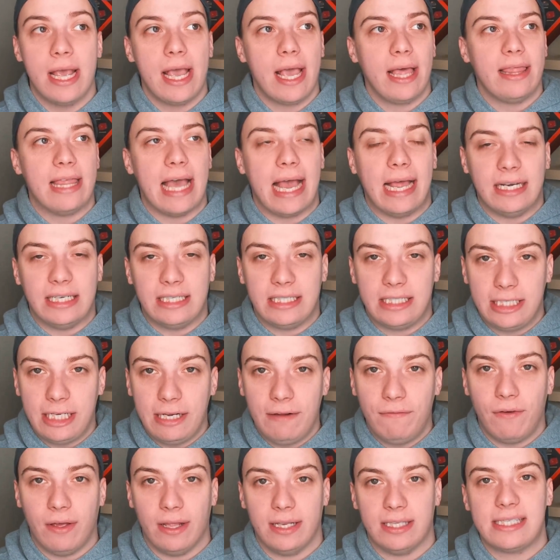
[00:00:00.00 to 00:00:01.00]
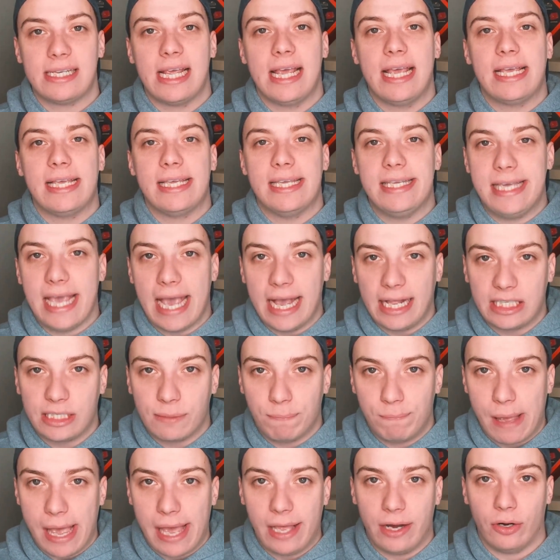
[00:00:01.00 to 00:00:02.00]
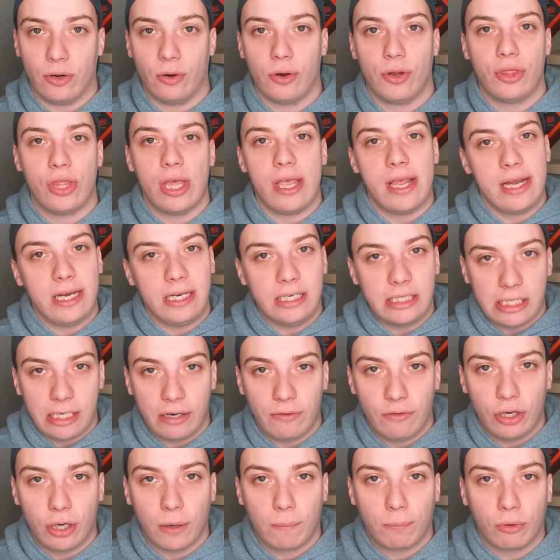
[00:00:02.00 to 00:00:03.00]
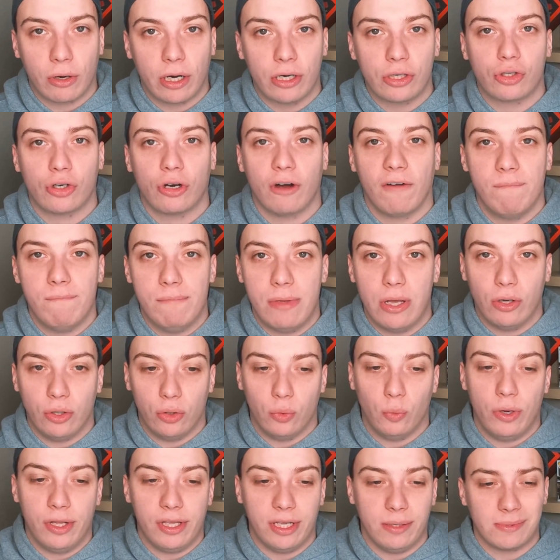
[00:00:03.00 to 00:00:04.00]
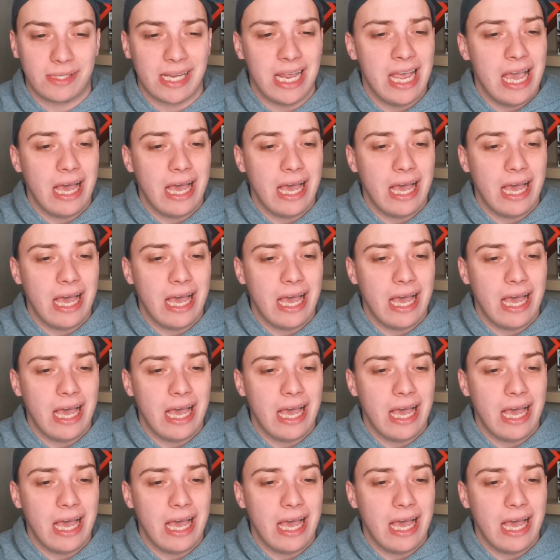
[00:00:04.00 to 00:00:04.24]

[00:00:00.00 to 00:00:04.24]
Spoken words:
That defense gets better. The interior pressure of Milton Williams.